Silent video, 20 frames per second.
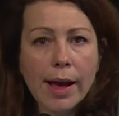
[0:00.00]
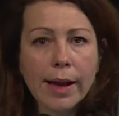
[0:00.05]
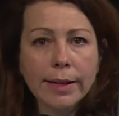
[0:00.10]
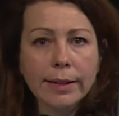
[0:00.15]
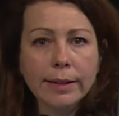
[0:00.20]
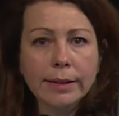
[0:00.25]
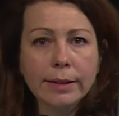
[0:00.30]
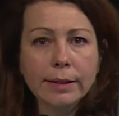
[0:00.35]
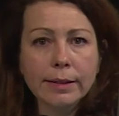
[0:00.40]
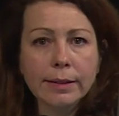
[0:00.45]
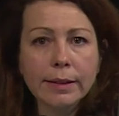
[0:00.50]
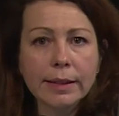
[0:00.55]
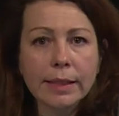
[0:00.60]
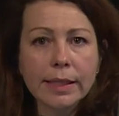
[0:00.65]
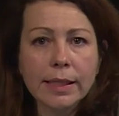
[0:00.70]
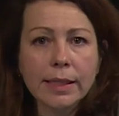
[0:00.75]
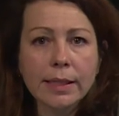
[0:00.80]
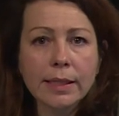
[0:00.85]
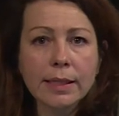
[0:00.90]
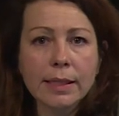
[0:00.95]
And
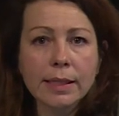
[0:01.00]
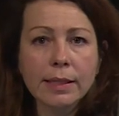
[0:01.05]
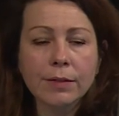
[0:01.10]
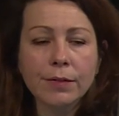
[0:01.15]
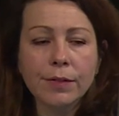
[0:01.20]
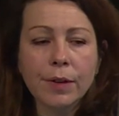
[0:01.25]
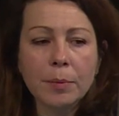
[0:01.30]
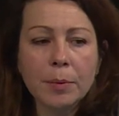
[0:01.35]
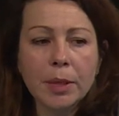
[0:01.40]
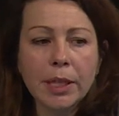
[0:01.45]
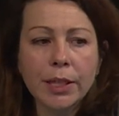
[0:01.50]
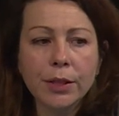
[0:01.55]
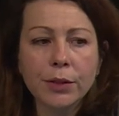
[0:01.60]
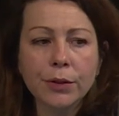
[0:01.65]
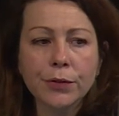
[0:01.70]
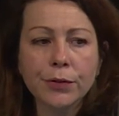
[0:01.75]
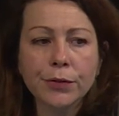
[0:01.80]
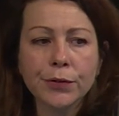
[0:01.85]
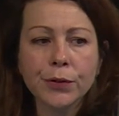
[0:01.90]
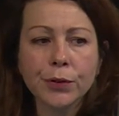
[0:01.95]
kids and family
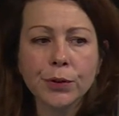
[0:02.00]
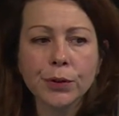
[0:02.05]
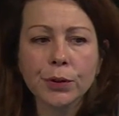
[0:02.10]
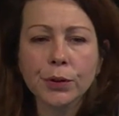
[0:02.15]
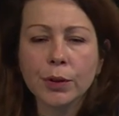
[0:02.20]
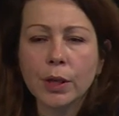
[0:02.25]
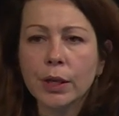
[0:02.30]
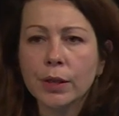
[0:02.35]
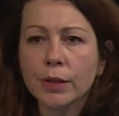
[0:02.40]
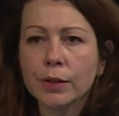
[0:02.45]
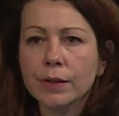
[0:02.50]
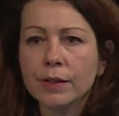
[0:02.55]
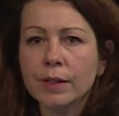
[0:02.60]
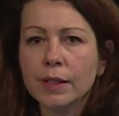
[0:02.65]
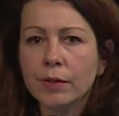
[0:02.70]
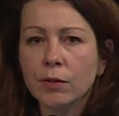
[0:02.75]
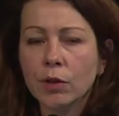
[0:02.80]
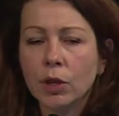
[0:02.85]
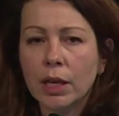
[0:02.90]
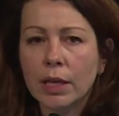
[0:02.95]
offer
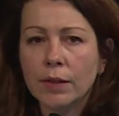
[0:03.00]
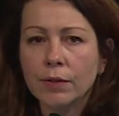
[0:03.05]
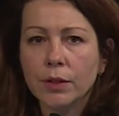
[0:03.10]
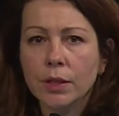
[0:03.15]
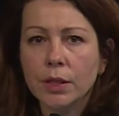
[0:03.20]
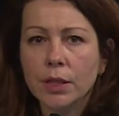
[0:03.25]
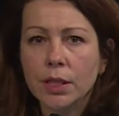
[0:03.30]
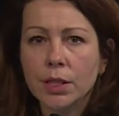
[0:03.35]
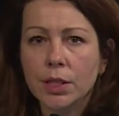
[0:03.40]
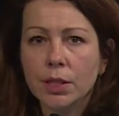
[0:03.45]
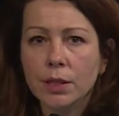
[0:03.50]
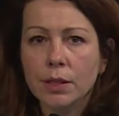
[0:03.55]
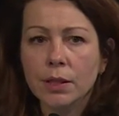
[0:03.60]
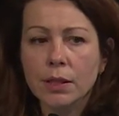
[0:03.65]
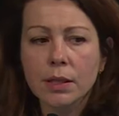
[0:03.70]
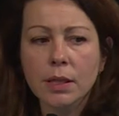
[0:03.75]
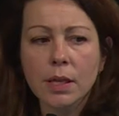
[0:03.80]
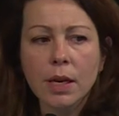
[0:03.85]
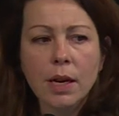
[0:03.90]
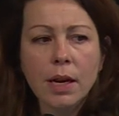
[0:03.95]
several
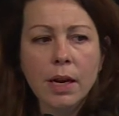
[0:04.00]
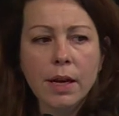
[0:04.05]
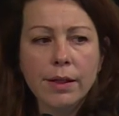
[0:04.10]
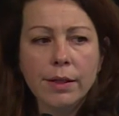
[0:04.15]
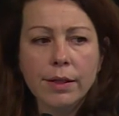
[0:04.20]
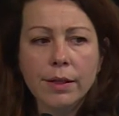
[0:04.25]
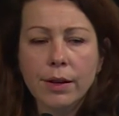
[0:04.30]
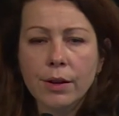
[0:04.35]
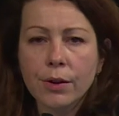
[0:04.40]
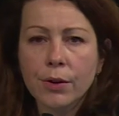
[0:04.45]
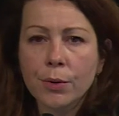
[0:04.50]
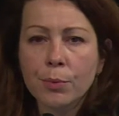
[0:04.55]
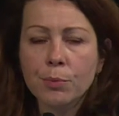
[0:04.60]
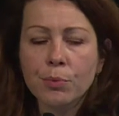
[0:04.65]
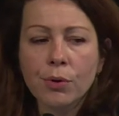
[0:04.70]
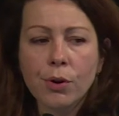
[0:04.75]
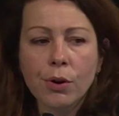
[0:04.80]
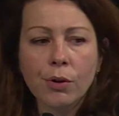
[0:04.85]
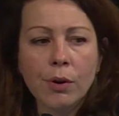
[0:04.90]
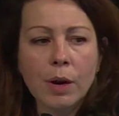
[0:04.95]
advantages. The
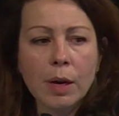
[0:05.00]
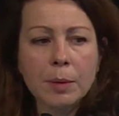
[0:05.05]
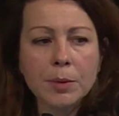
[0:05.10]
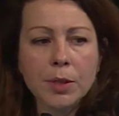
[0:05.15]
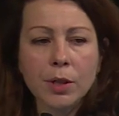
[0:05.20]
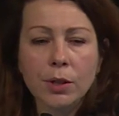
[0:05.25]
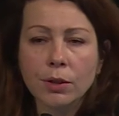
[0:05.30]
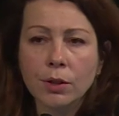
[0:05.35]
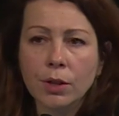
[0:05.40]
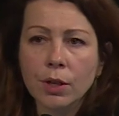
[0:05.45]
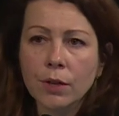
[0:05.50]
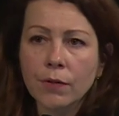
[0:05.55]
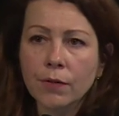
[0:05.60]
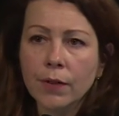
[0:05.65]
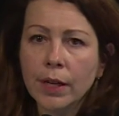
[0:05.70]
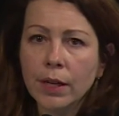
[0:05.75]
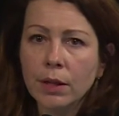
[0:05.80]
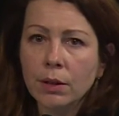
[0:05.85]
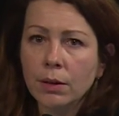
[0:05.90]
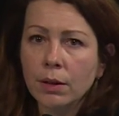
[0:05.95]
programs are not
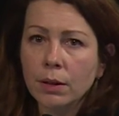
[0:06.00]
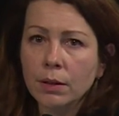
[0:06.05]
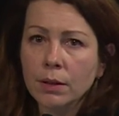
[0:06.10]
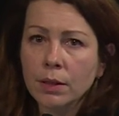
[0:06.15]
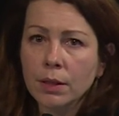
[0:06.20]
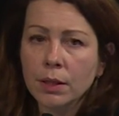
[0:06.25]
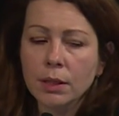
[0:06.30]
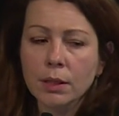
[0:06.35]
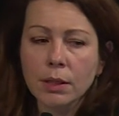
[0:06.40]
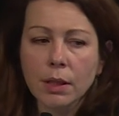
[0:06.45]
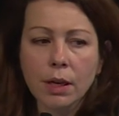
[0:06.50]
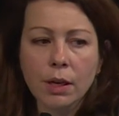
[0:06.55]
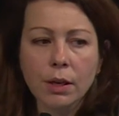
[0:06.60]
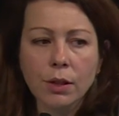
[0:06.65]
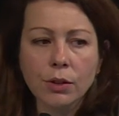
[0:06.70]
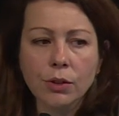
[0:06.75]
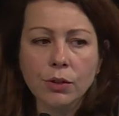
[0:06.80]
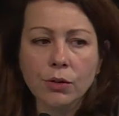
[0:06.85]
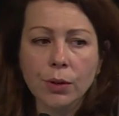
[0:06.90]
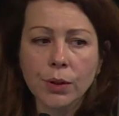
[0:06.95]
violent,
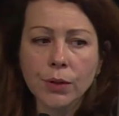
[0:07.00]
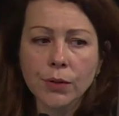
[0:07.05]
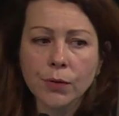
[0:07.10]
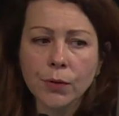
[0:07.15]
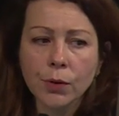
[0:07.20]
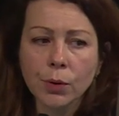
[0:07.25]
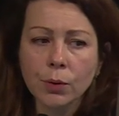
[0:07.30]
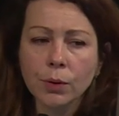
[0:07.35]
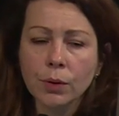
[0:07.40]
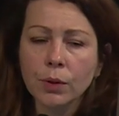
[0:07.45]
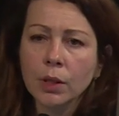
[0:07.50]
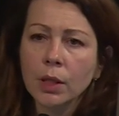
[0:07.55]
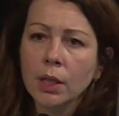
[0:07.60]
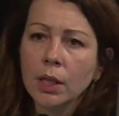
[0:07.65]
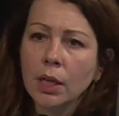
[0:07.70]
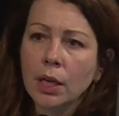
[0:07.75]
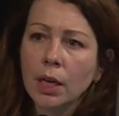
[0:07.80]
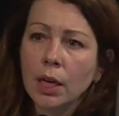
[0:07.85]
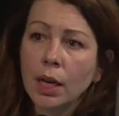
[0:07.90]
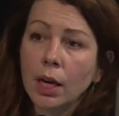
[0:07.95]
trustful.
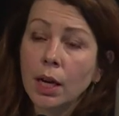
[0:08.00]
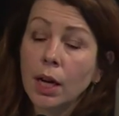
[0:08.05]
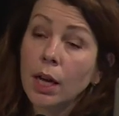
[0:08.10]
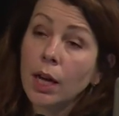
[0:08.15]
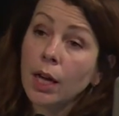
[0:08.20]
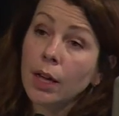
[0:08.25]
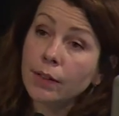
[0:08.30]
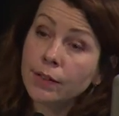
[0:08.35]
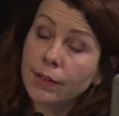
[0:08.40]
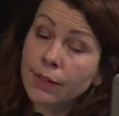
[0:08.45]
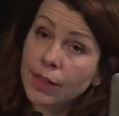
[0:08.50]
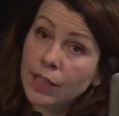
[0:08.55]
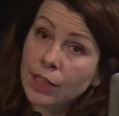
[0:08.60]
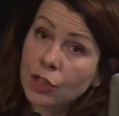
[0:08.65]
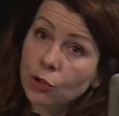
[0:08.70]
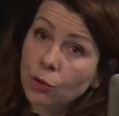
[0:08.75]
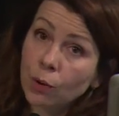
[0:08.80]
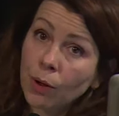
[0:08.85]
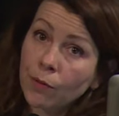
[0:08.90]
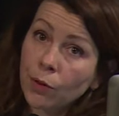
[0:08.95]
They
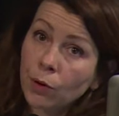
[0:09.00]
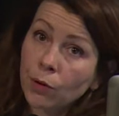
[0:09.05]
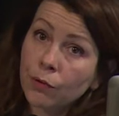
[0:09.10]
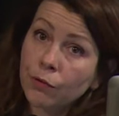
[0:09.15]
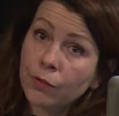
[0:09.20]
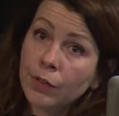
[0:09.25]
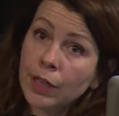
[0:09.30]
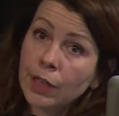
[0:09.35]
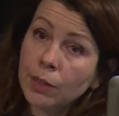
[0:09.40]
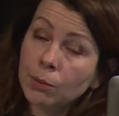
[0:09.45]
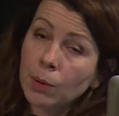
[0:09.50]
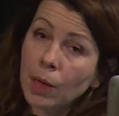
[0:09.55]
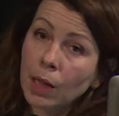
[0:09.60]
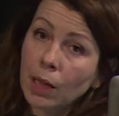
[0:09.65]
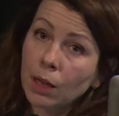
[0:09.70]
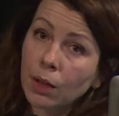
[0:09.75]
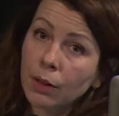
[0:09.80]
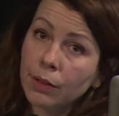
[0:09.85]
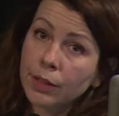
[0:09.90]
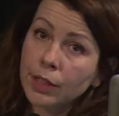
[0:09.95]
travel very
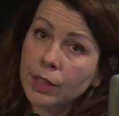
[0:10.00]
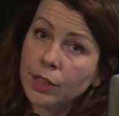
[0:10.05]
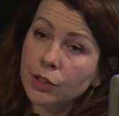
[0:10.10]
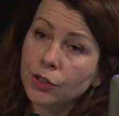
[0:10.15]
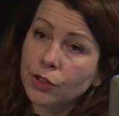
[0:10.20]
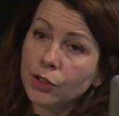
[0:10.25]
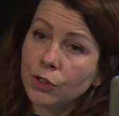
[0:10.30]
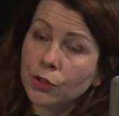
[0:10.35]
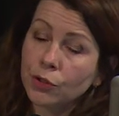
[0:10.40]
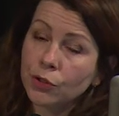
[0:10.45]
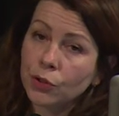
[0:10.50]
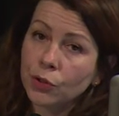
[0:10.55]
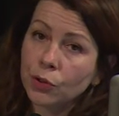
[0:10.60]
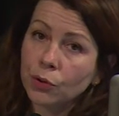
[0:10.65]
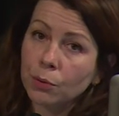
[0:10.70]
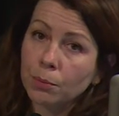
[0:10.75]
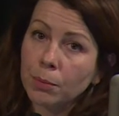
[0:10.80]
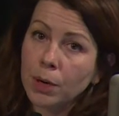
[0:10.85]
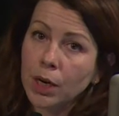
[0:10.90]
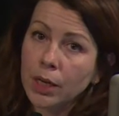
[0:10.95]
well on the
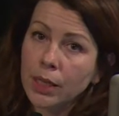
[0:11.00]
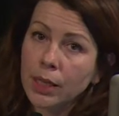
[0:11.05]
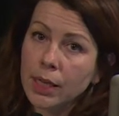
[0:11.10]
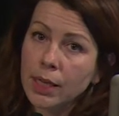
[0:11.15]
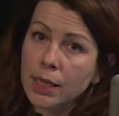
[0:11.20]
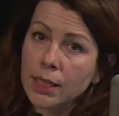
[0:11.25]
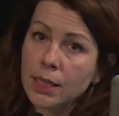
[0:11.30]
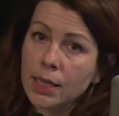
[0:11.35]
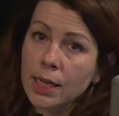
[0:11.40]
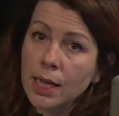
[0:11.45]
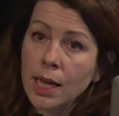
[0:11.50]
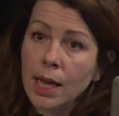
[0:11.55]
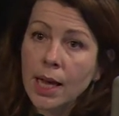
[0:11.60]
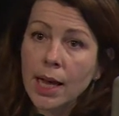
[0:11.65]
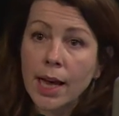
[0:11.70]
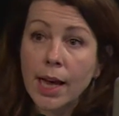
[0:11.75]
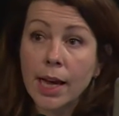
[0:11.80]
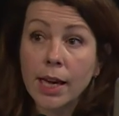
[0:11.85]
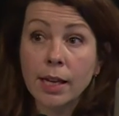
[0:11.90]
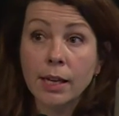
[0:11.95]
international market.
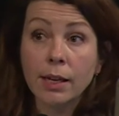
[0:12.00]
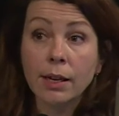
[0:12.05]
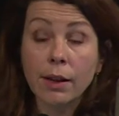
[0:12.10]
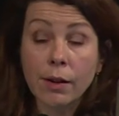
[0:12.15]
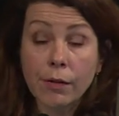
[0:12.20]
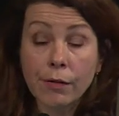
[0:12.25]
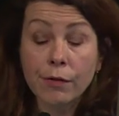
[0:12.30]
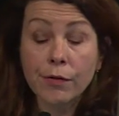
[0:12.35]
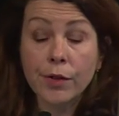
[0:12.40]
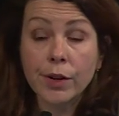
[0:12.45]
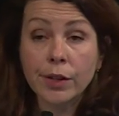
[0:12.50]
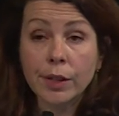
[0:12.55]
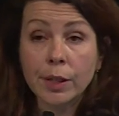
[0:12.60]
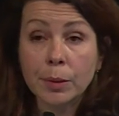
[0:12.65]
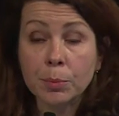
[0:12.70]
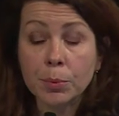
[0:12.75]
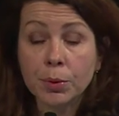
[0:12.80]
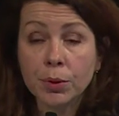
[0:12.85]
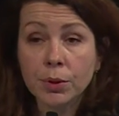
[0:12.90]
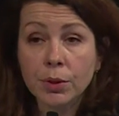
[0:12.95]
And very
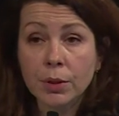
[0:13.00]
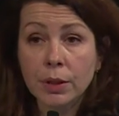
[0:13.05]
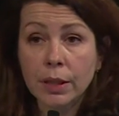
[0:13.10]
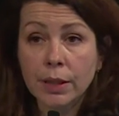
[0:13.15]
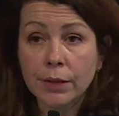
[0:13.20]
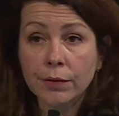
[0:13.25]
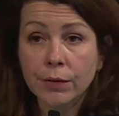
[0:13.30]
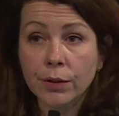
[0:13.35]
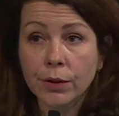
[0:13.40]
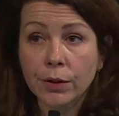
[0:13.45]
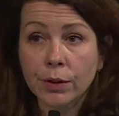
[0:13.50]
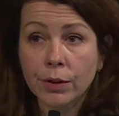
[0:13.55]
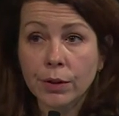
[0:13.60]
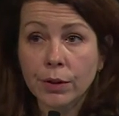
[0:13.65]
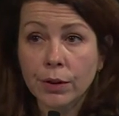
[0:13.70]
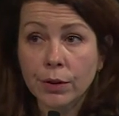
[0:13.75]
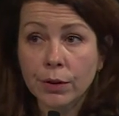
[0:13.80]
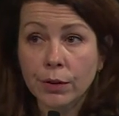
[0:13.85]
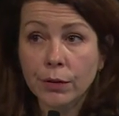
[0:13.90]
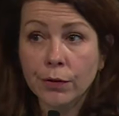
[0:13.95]
importantly
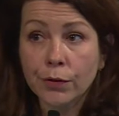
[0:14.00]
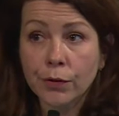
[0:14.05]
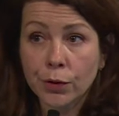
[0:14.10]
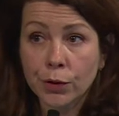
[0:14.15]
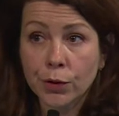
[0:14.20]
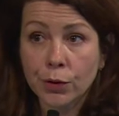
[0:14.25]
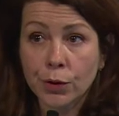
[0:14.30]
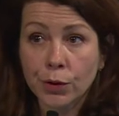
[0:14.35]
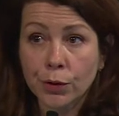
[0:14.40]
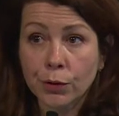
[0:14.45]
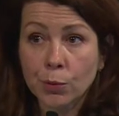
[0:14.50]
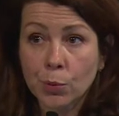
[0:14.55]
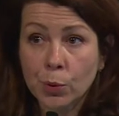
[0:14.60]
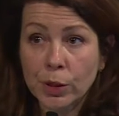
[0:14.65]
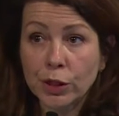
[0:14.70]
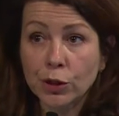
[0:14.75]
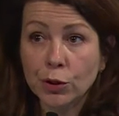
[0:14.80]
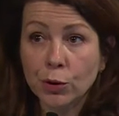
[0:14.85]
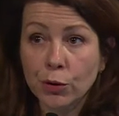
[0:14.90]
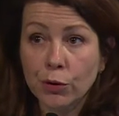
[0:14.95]
for
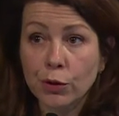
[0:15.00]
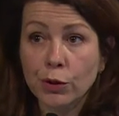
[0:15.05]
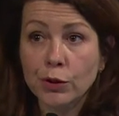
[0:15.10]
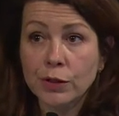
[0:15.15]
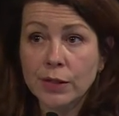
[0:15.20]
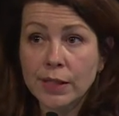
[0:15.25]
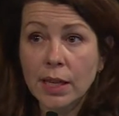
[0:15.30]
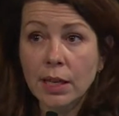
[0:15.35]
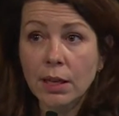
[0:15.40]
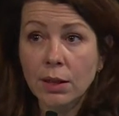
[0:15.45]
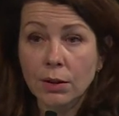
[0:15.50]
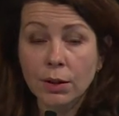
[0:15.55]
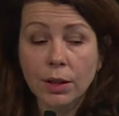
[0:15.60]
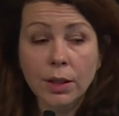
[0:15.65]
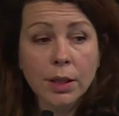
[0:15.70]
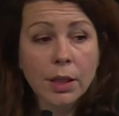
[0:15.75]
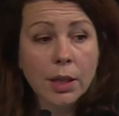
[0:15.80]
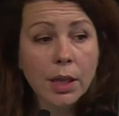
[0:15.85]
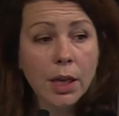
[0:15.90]
when you're the seller,